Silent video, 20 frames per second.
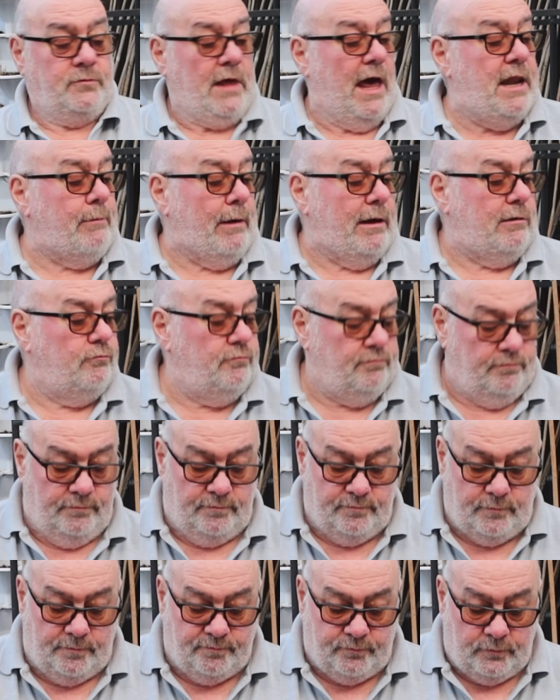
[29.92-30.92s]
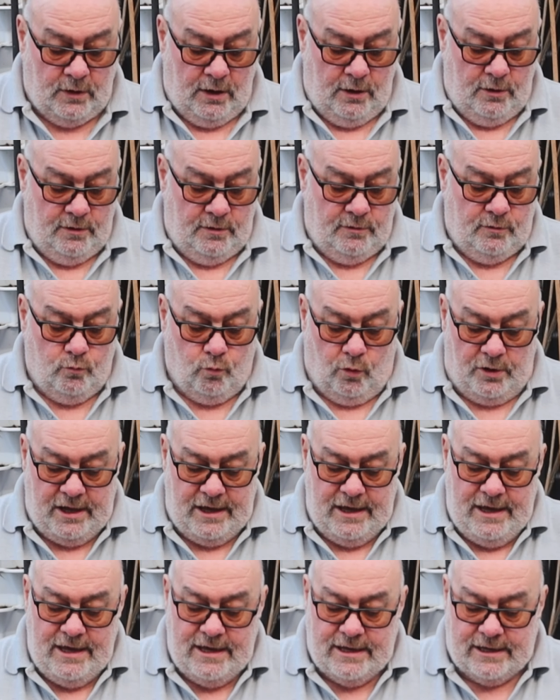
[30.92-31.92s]
Anyway, what
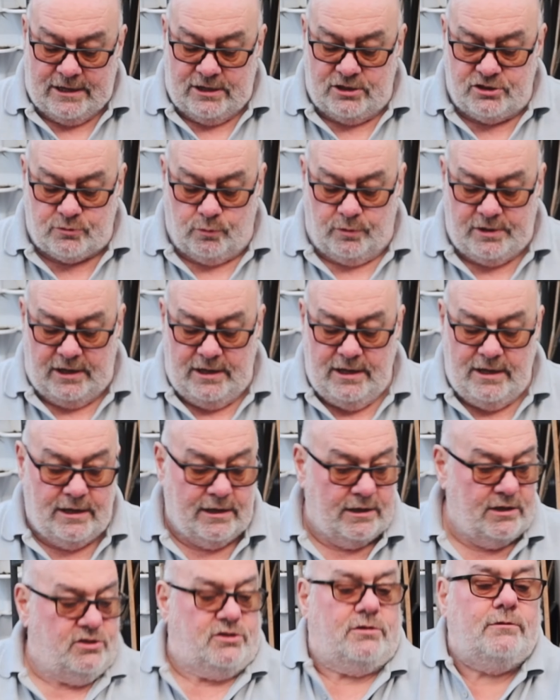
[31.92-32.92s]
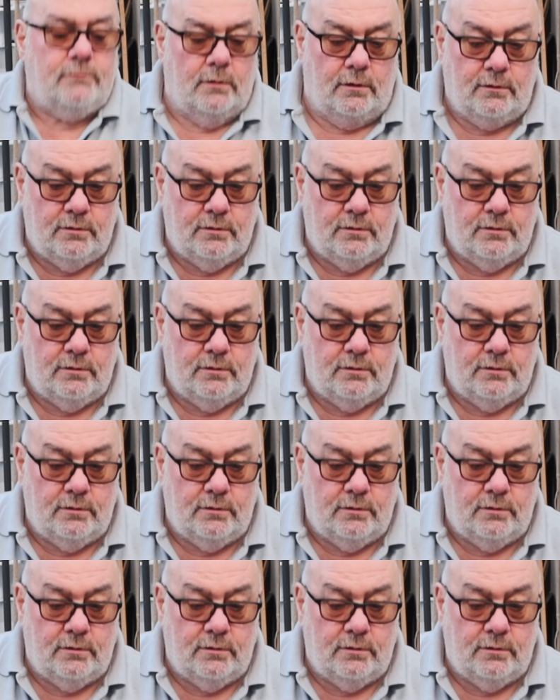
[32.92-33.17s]
it is, what it is.